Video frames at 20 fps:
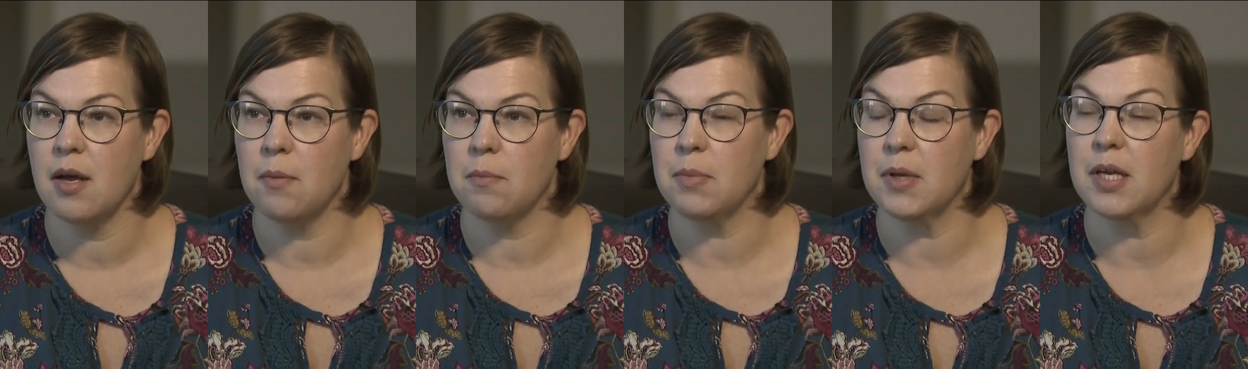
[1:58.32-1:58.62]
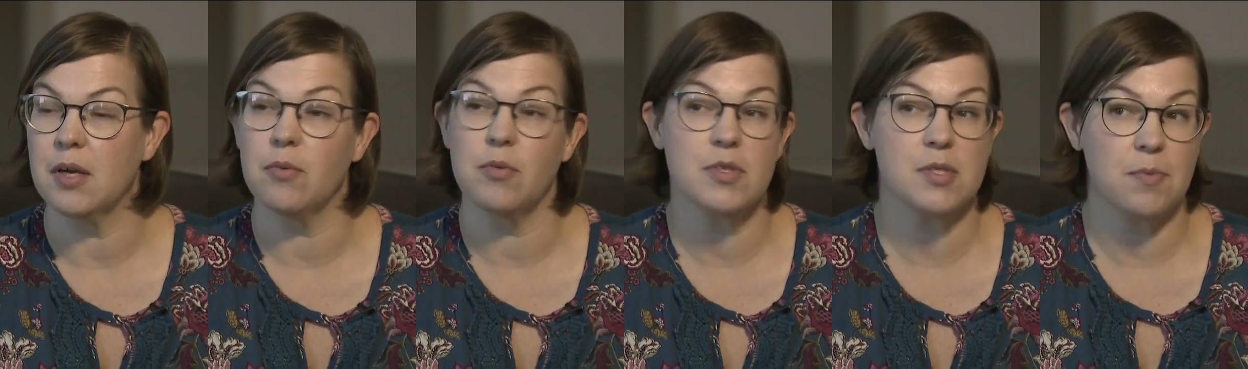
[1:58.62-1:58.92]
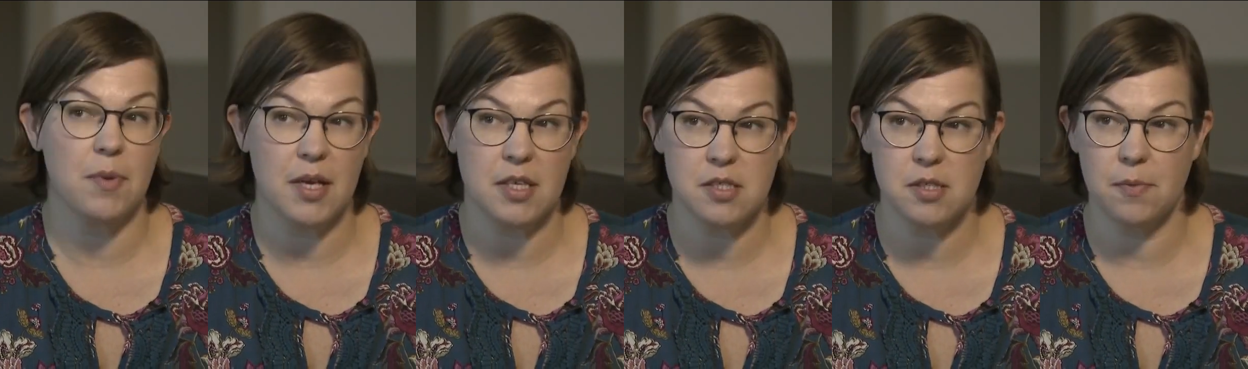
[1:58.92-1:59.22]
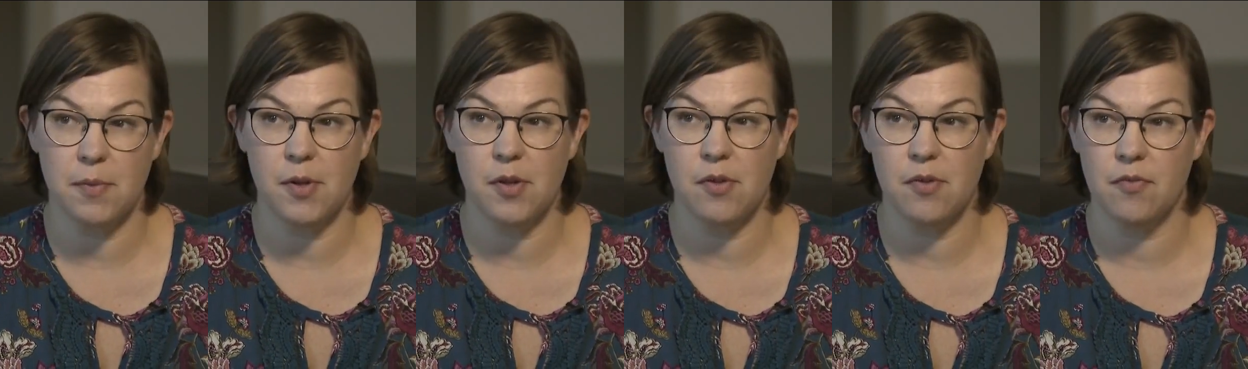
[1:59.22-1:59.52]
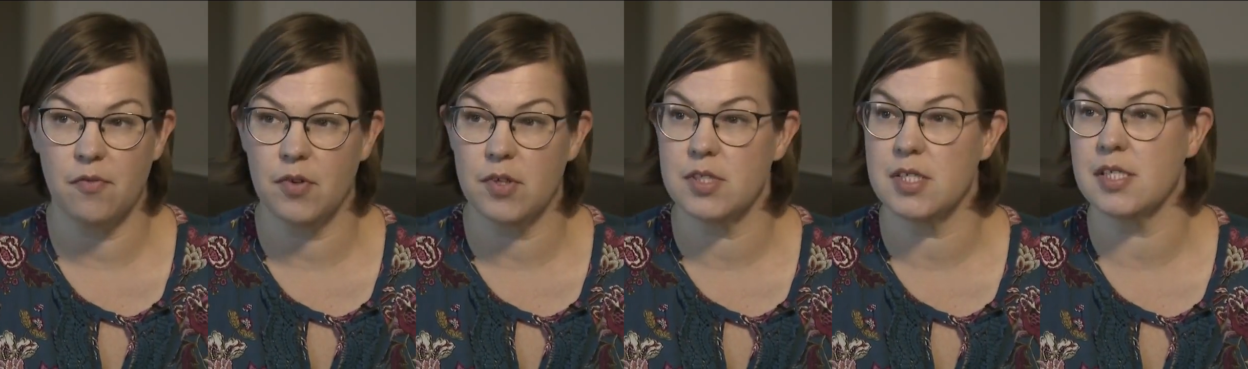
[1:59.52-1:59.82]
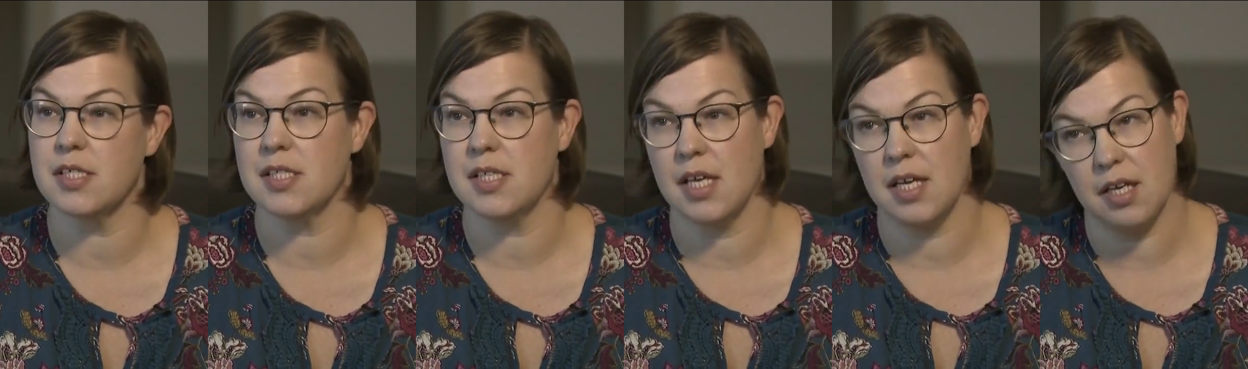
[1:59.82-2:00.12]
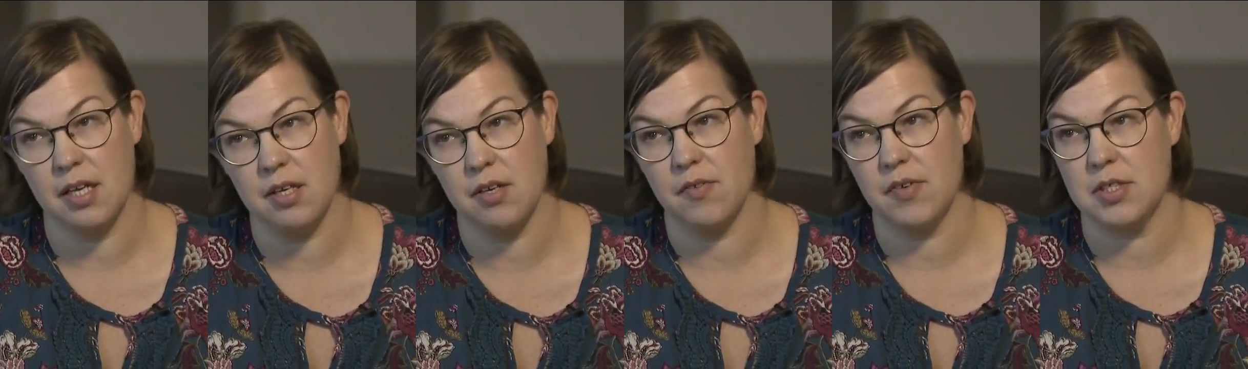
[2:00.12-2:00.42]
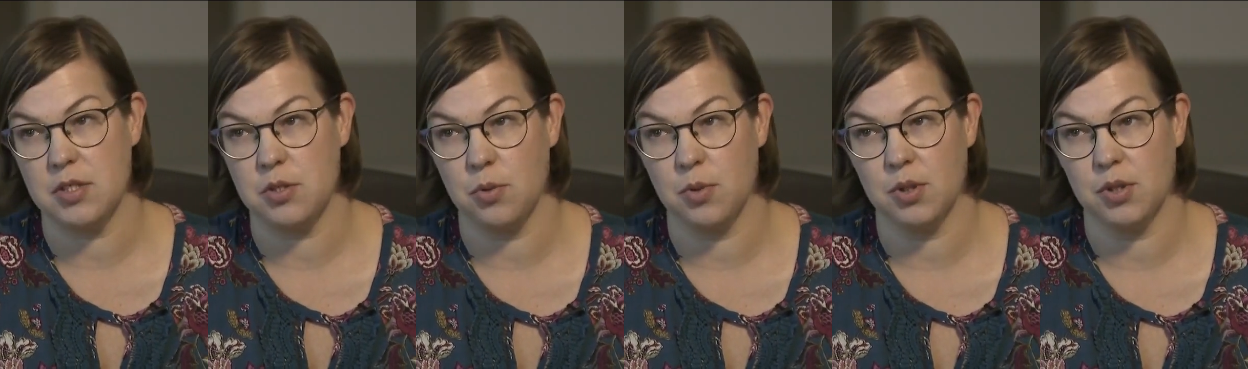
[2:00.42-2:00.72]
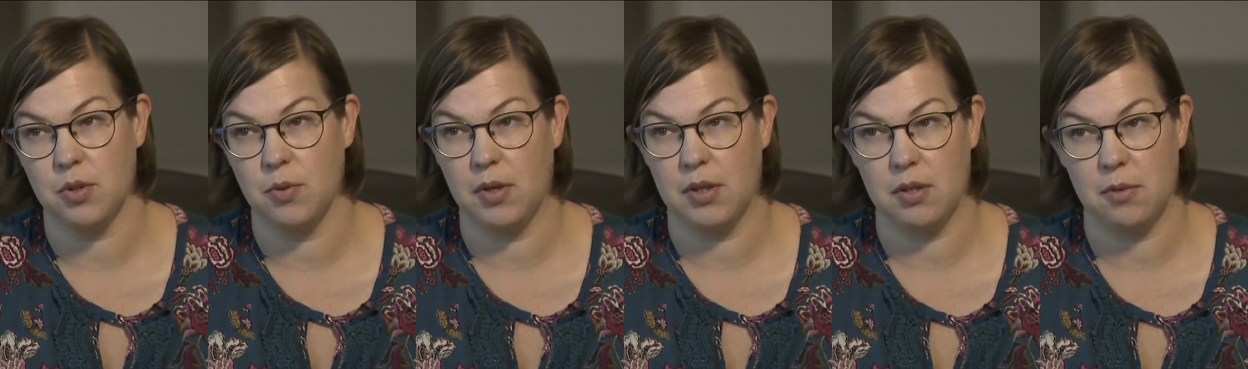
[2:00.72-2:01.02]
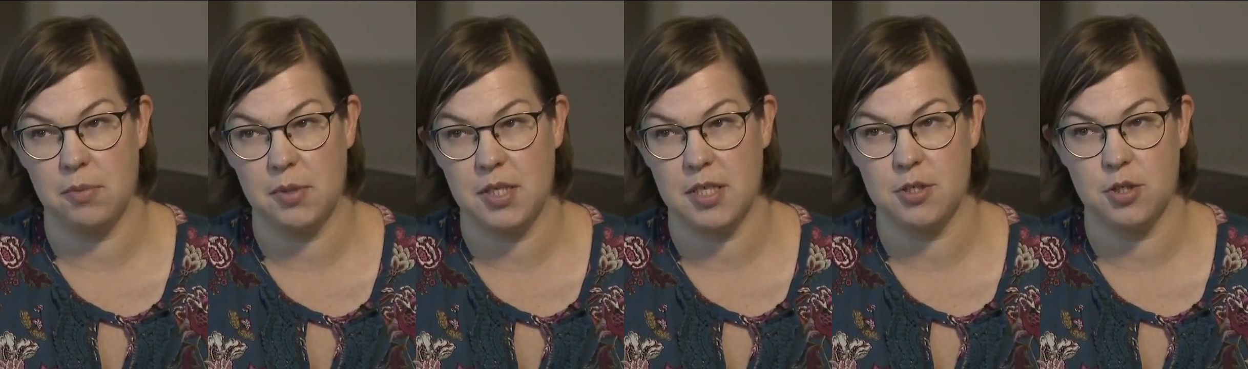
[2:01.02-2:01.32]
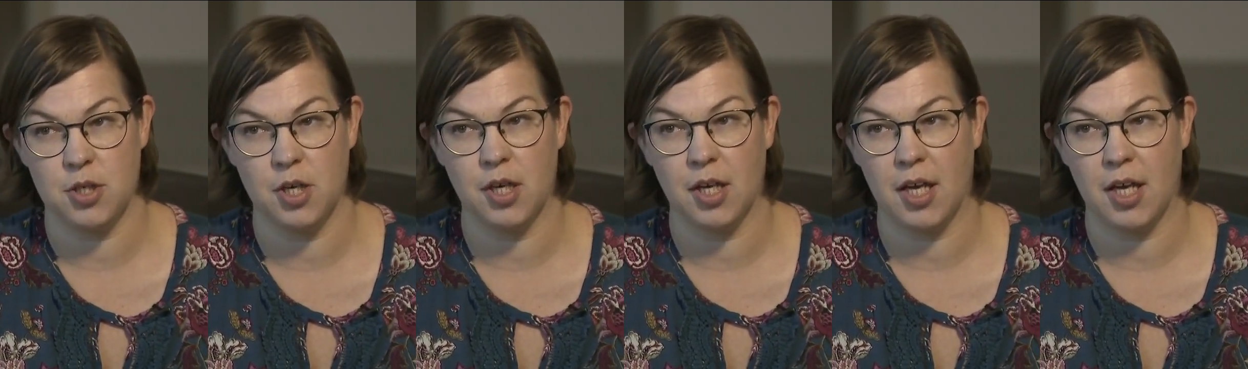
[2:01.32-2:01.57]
be responsible versus the individual doing the petition